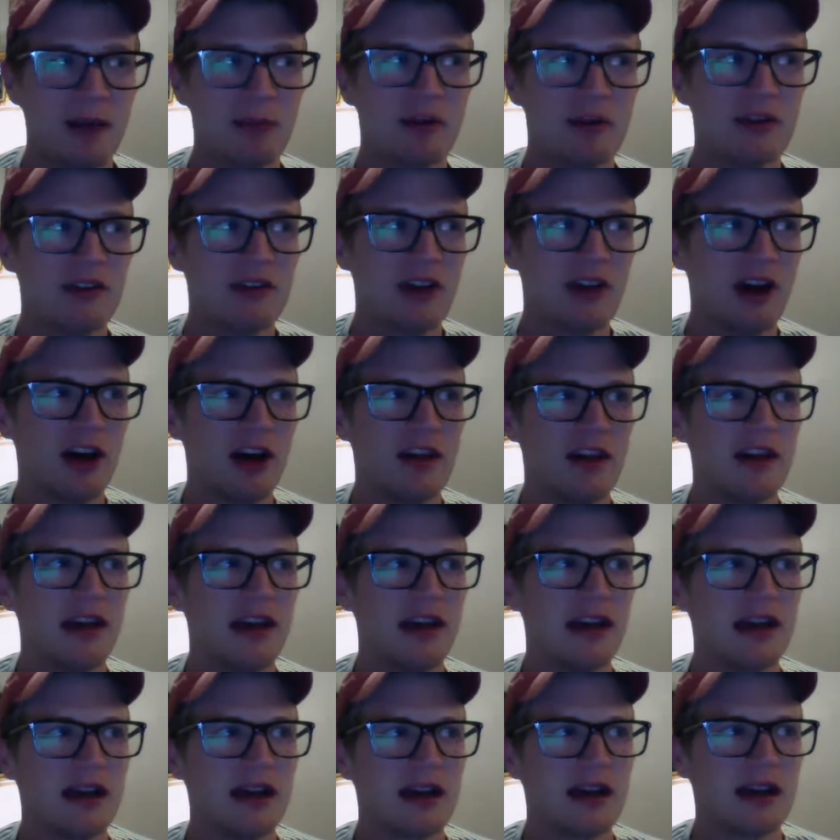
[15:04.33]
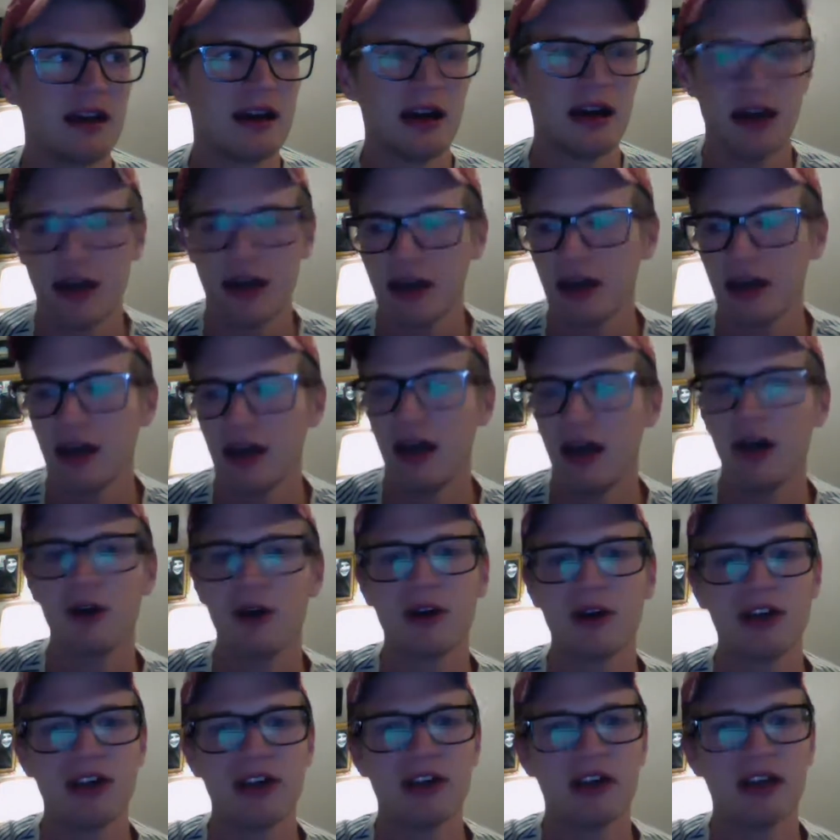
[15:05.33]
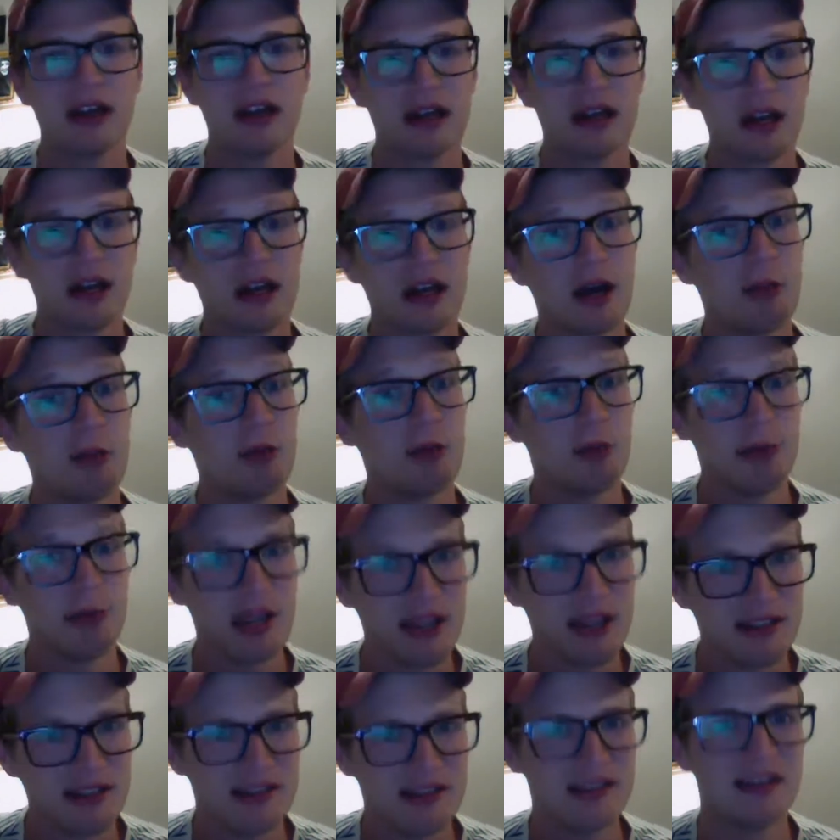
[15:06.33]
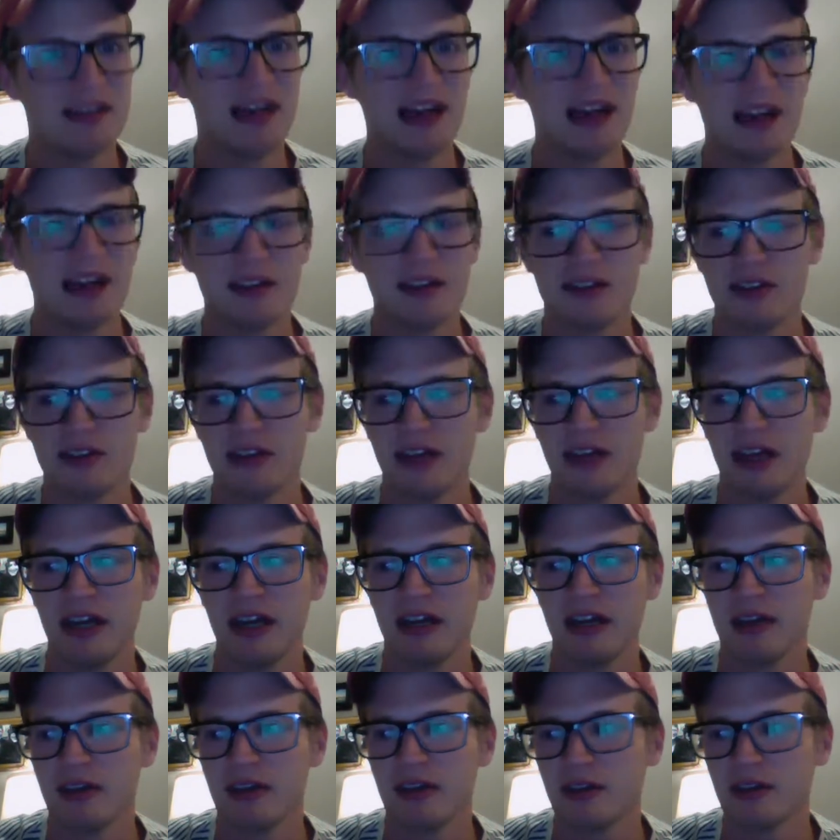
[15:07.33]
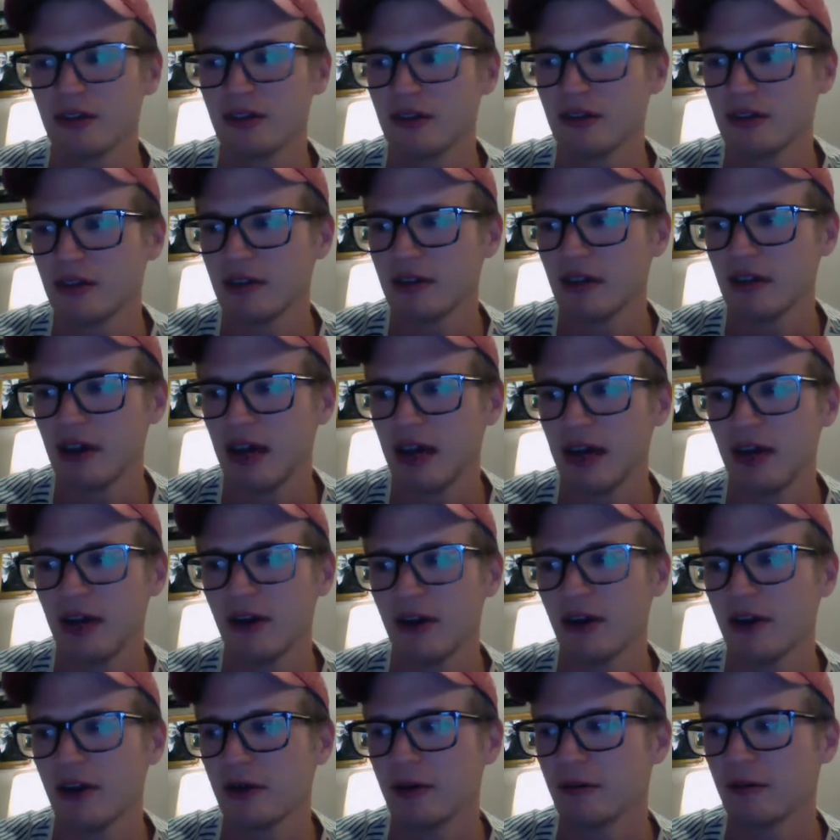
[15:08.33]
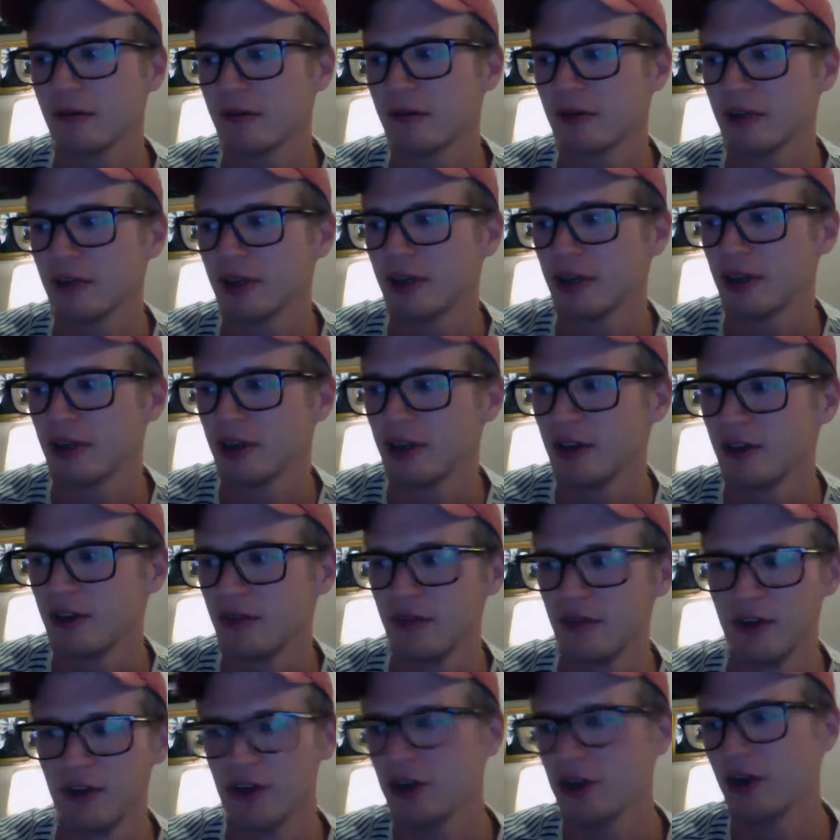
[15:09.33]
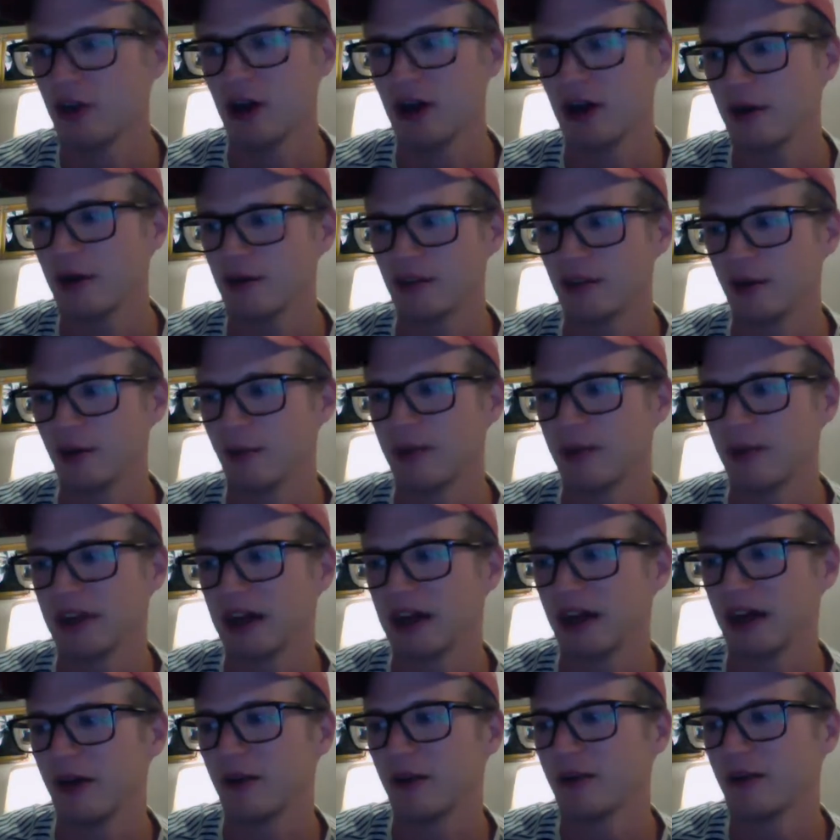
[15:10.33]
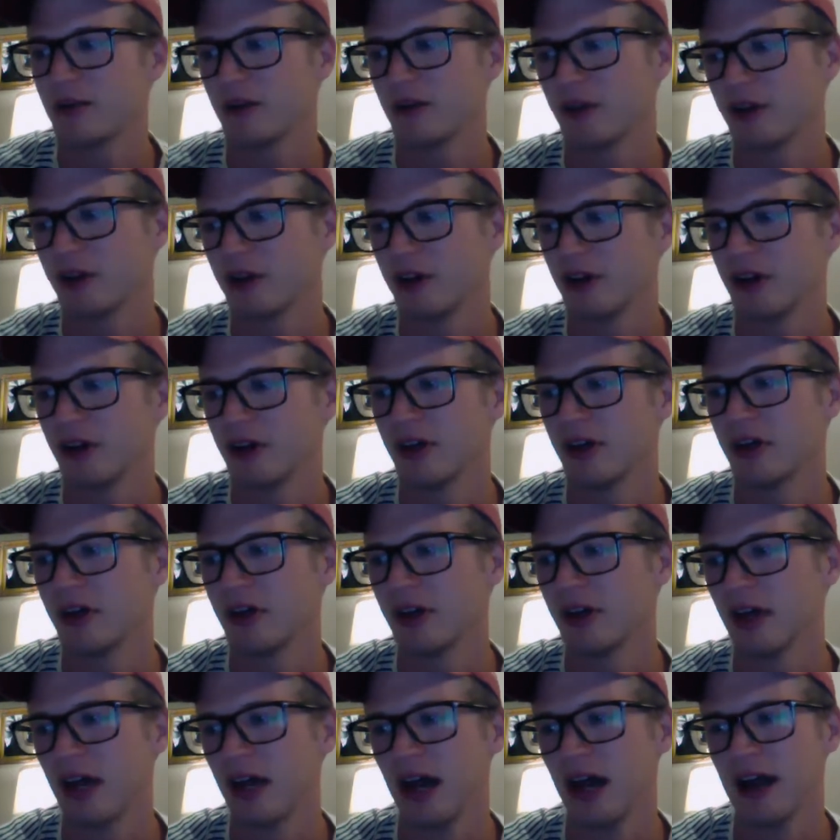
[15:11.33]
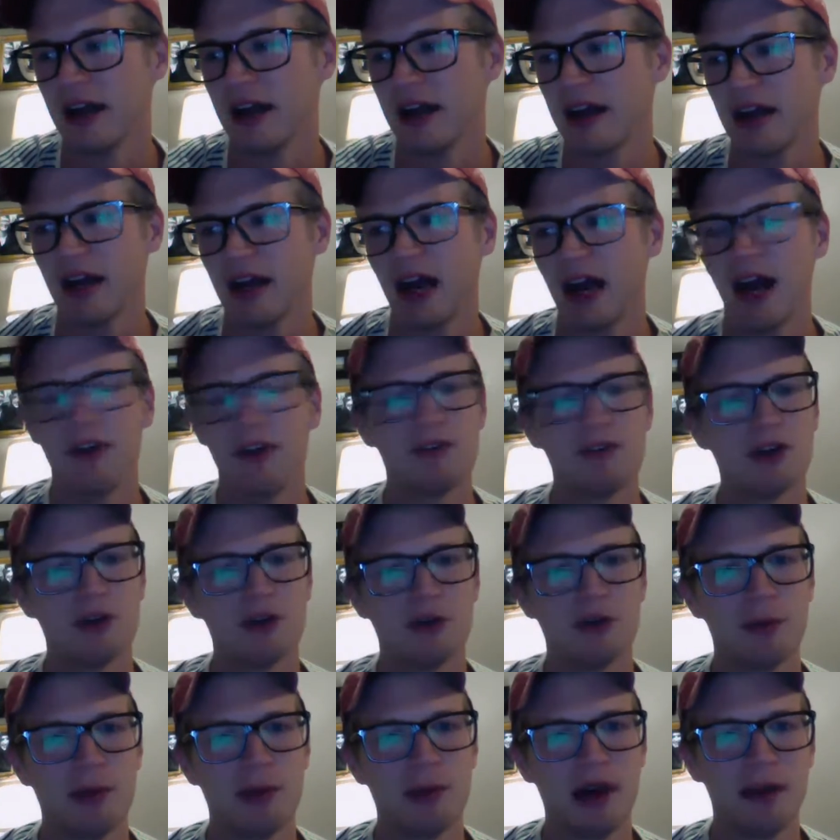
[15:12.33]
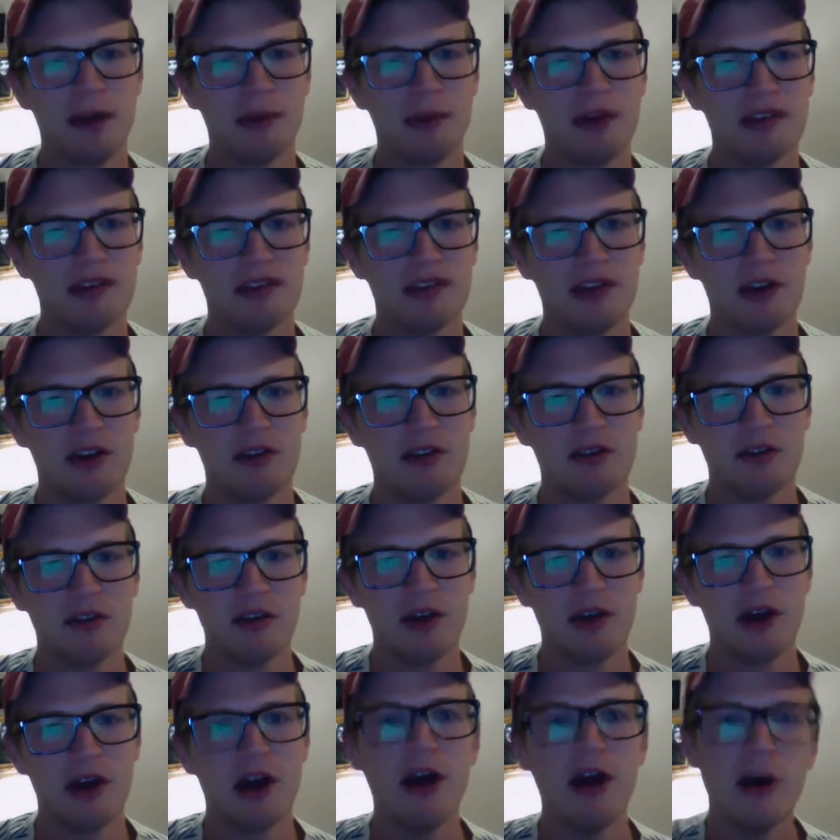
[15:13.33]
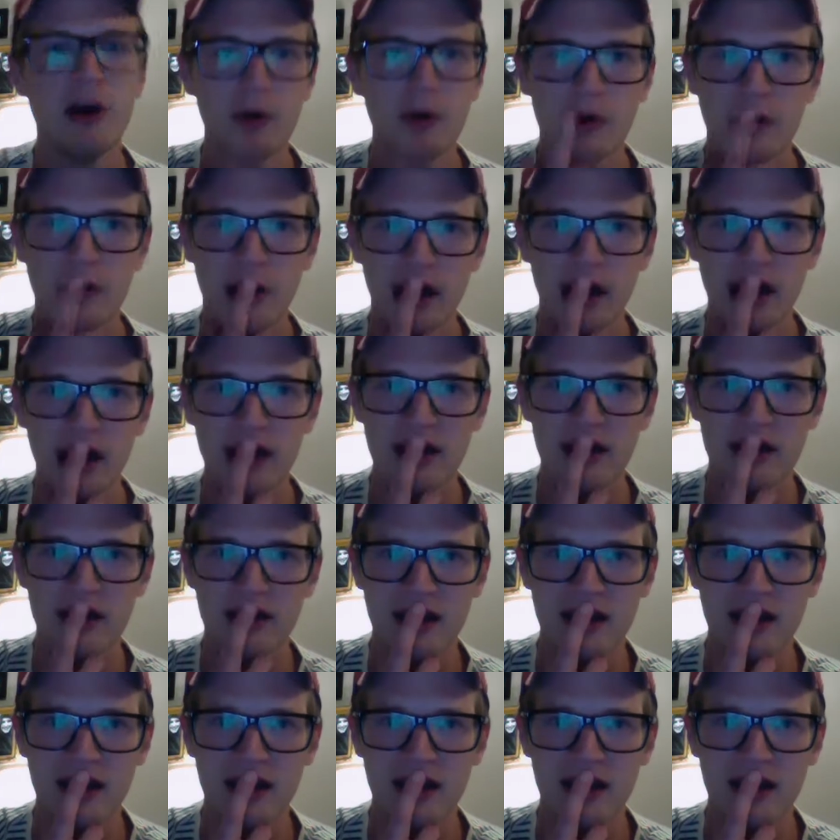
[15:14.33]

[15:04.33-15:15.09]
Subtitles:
goes on, like I'll get like a couple minutes a day to, like, I don't know, figure out something else, or I kind of have to remind myself, oh, I